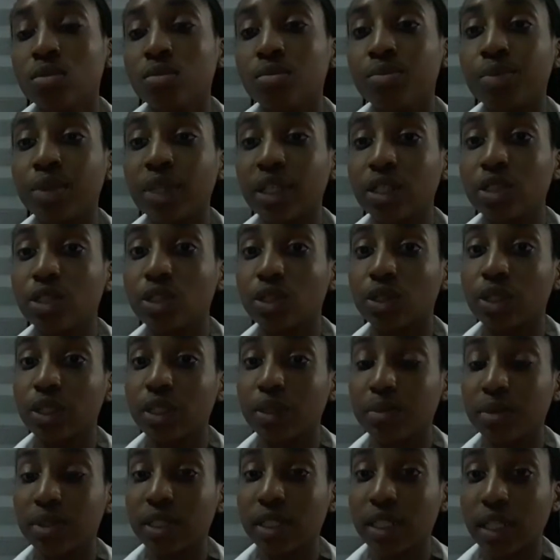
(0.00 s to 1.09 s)
Bend your hips
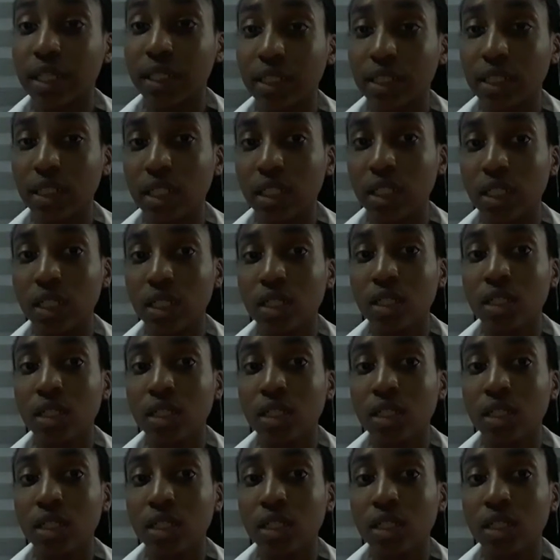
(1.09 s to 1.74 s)
slightly